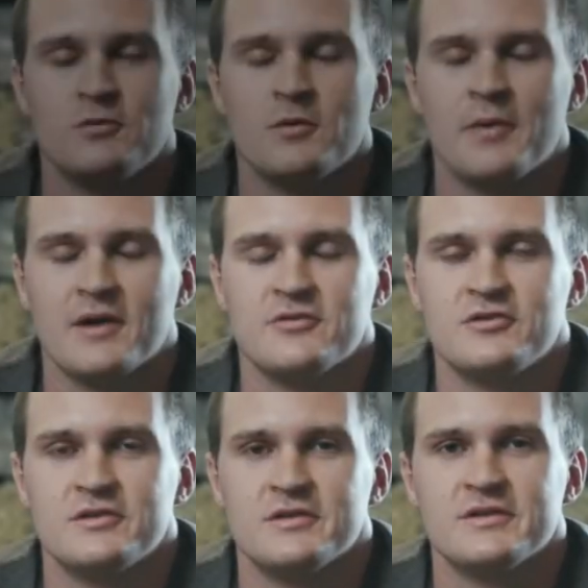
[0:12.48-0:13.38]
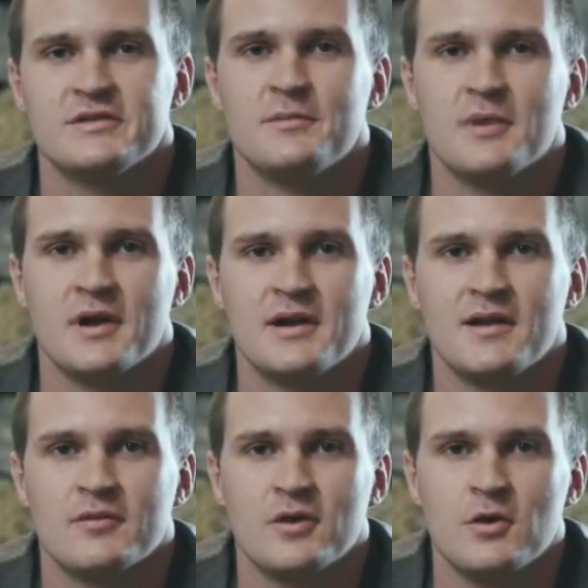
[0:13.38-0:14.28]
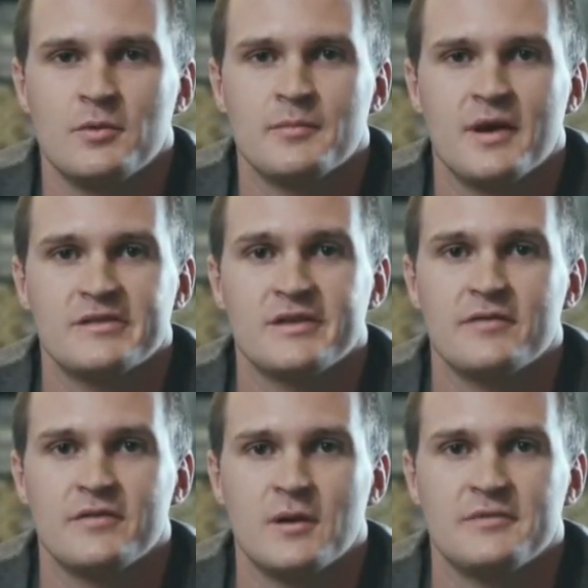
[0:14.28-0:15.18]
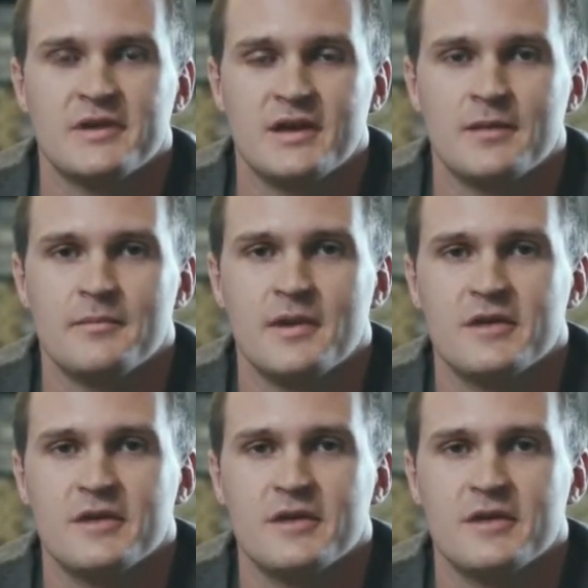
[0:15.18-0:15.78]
knew about Jesus, but I never opened myself up to him